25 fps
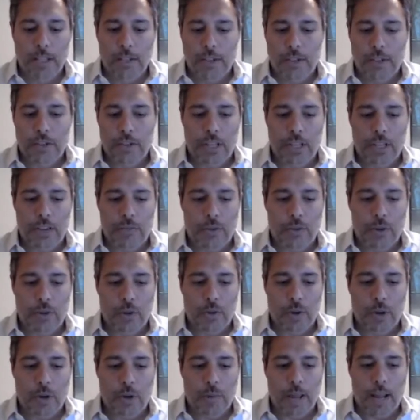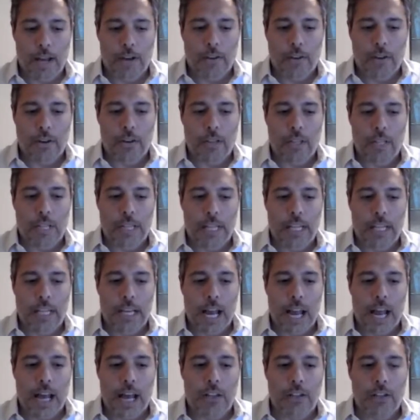Just to give you a quick background, the
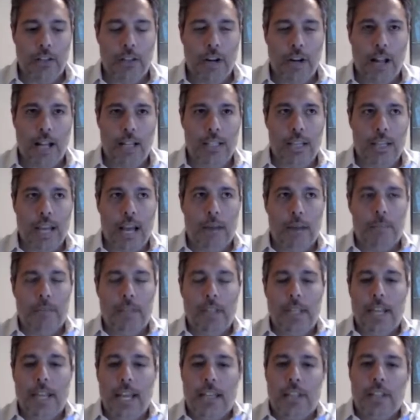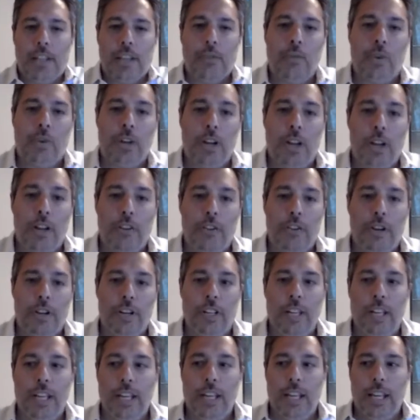collar on top of the Nasdaq
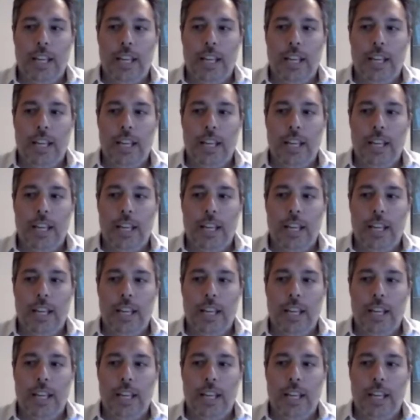100